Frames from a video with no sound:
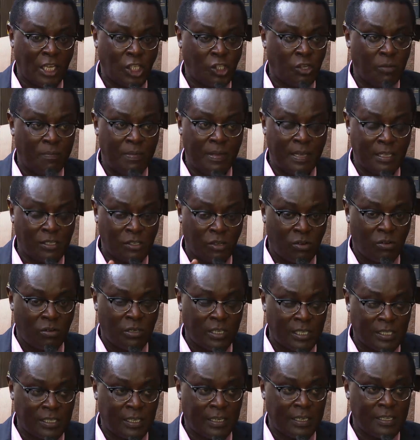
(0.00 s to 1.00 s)
It should be as
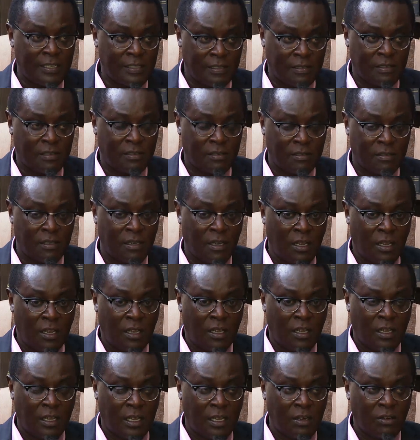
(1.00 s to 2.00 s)
cold as a lizard.
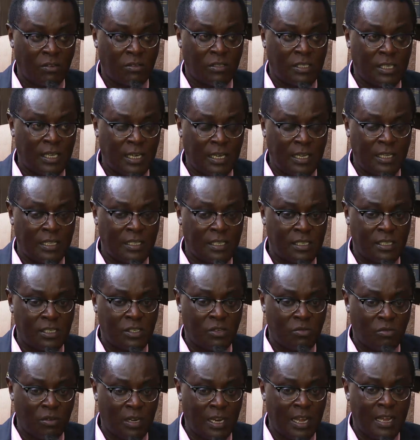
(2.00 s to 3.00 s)
Kenyatta needs
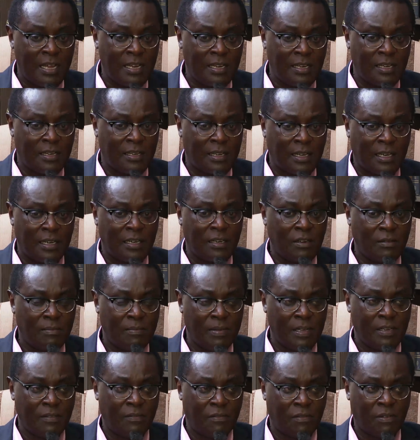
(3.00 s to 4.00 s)
to learn a little
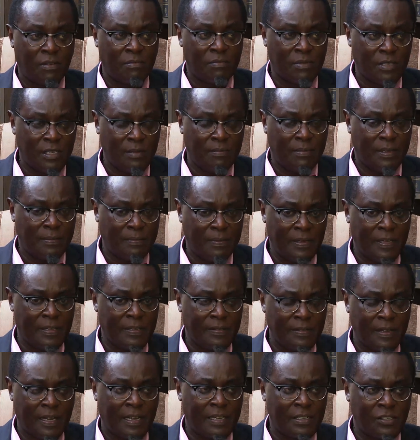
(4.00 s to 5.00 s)
bit from
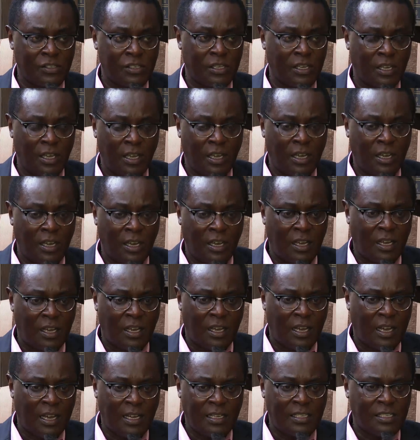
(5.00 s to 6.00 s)
DPP, Haji.
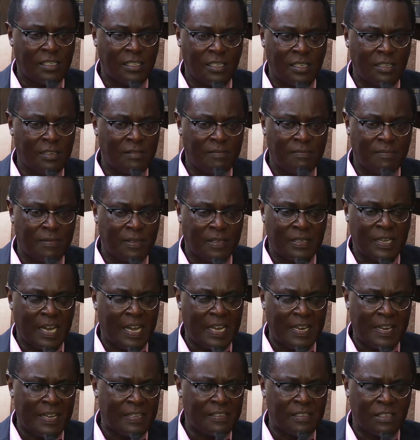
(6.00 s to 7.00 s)
Haji
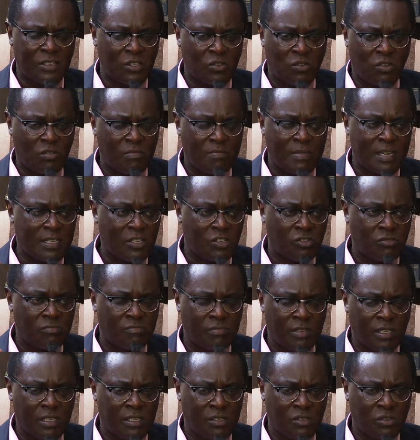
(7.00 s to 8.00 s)
guy doesn't talk much.
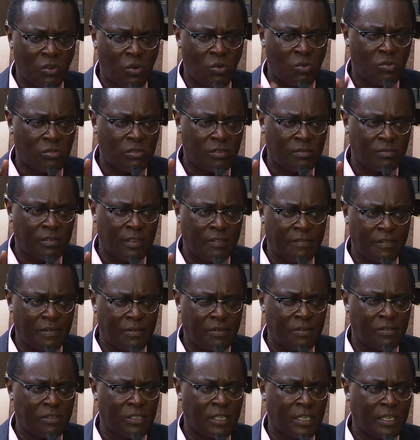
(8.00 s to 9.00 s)
He's cold,
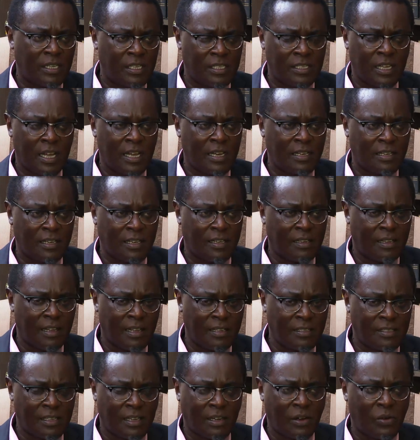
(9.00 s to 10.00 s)
even when you shake his hand,
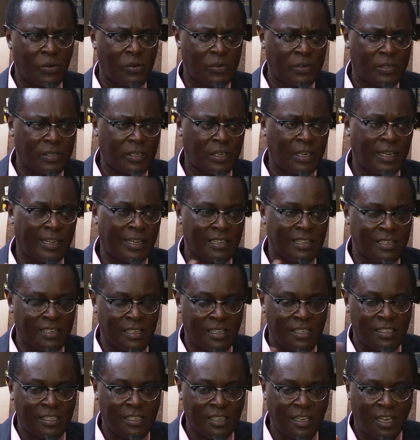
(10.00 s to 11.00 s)
hands are cold a
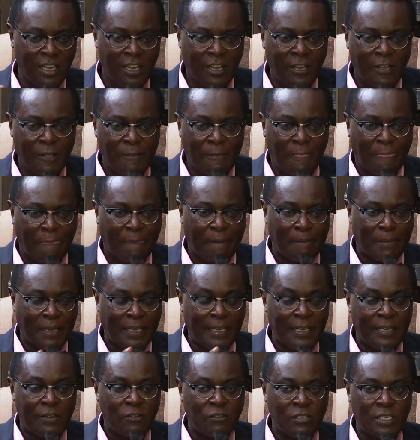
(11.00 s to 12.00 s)
lizard.
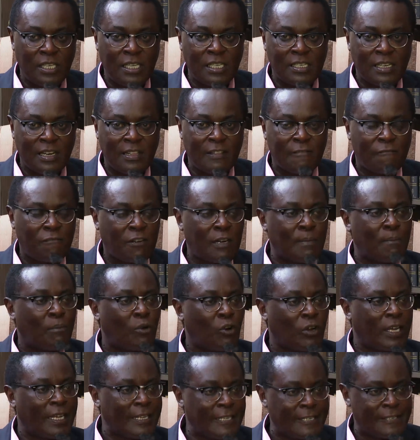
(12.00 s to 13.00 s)
But Kenyatta is rather
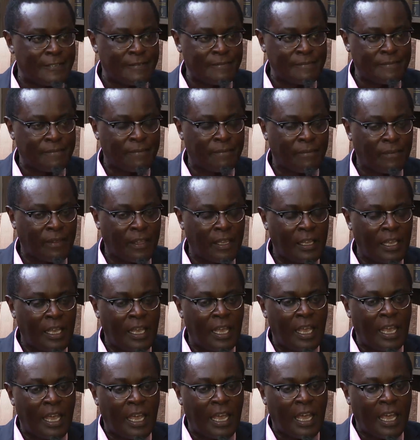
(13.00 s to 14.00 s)
flamboyant.
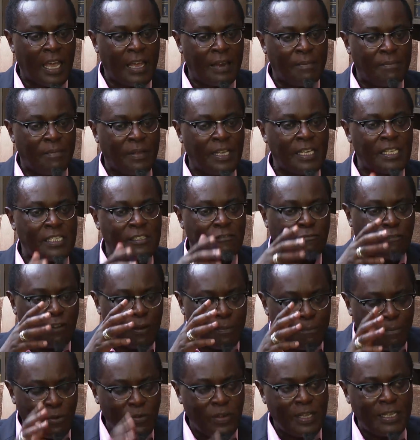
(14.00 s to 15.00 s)
And his
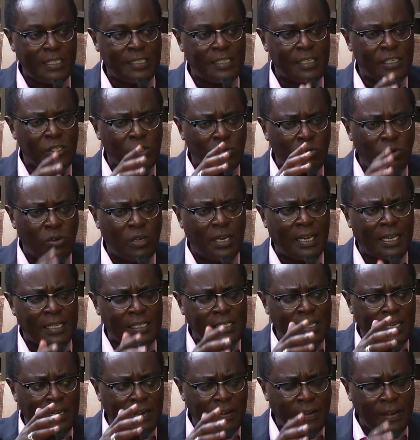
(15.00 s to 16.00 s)
flamboyance is what
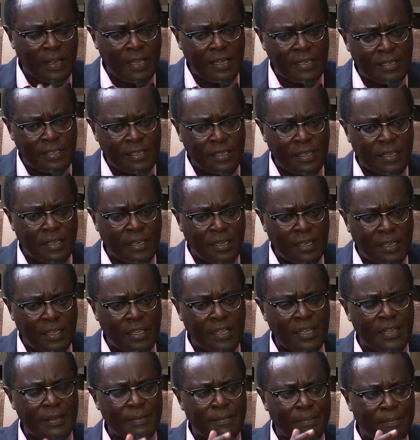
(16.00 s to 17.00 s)
has created
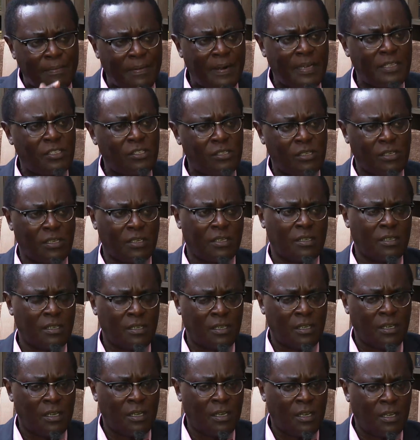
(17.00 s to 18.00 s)
the impression
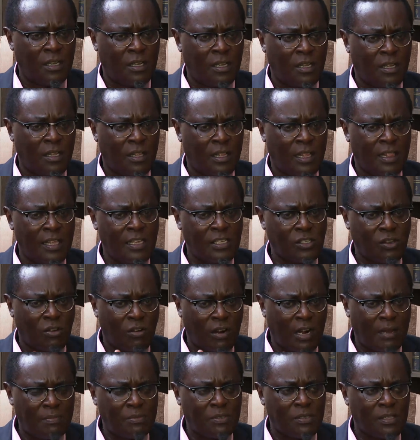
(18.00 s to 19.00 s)
that this
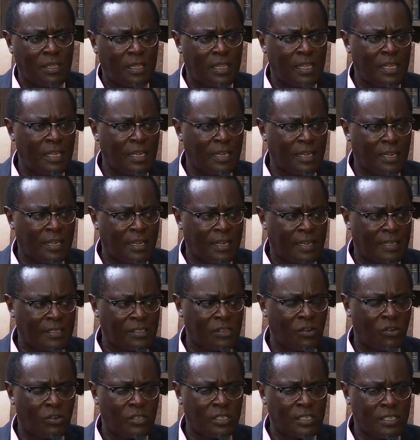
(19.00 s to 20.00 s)
corruption thing
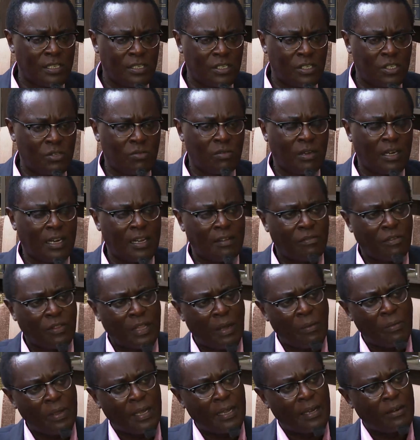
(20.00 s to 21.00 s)
has gotten to a level
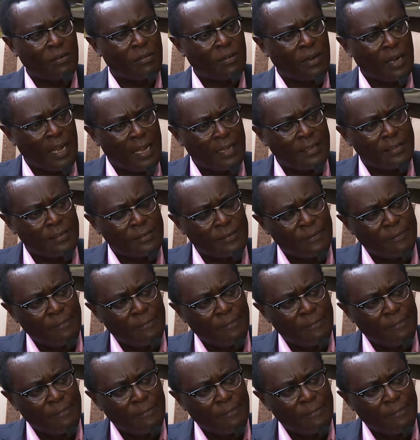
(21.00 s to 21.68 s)
that we cannot handle.